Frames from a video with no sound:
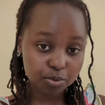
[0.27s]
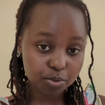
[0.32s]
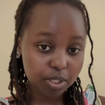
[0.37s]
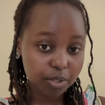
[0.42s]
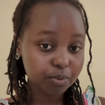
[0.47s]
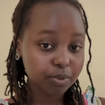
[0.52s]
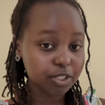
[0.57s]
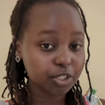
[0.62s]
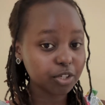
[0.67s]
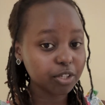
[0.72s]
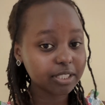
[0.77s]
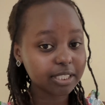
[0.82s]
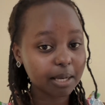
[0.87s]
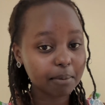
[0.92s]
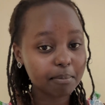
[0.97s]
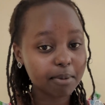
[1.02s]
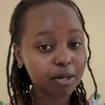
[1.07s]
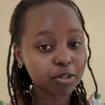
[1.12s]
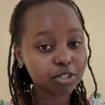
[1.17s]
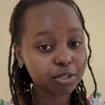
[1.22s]
week we talked
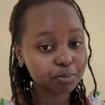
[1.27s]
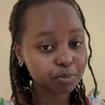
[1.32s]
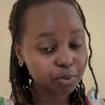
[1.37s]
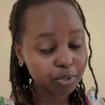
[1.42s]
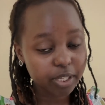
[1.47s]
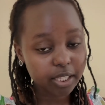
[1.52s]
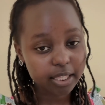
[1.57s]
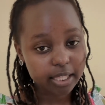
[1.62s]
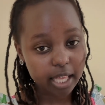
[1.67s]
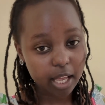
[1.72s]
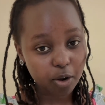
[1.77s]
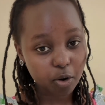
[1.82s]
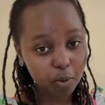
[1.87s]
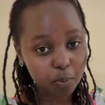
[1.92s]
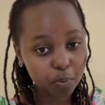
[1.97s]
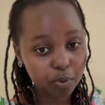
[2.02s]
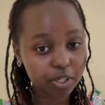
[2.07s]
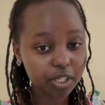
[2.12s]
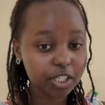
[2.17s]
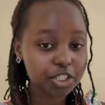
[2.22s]
about booking the
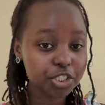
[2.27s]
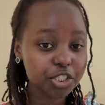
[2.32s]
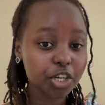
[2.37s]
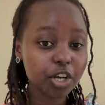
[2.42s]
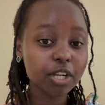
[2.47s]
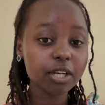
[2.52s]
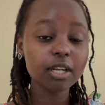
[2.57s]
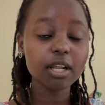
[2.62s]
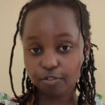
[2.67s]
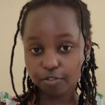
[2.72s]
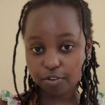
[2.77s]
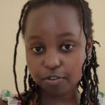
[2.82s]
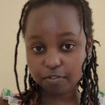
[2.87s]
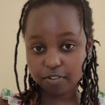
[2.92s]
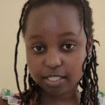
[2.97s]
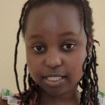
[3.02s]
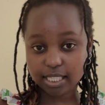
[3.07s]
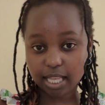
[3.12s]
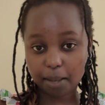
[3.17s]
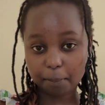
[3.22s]
accommodation for visa